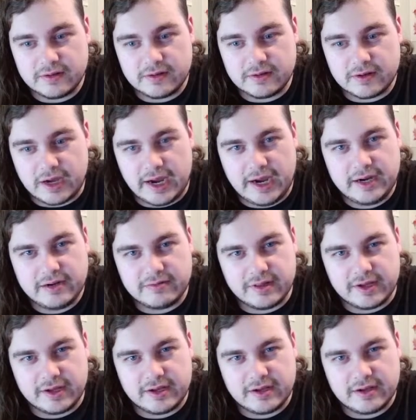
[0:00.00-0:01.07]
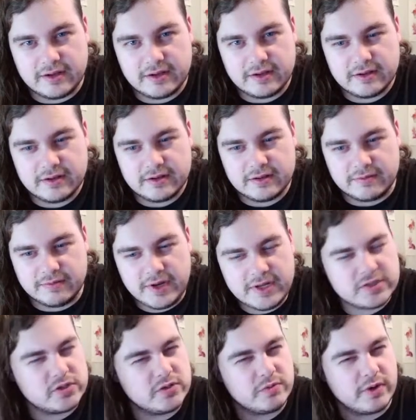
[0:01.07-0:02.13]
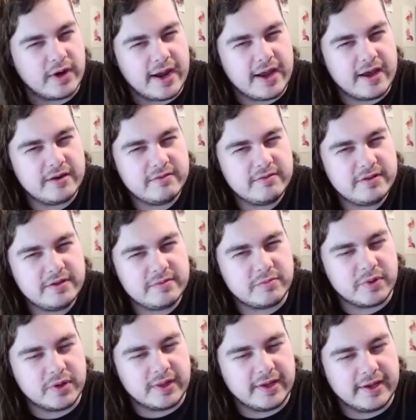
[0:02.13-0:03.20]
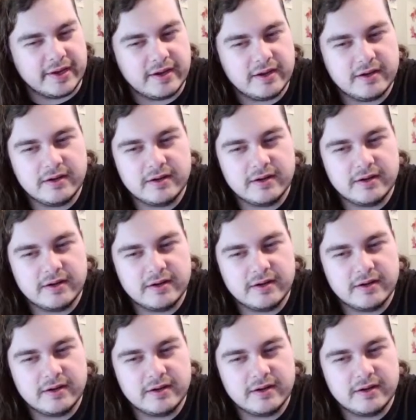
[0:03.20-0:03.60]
Kind of like, not super out of it, but like,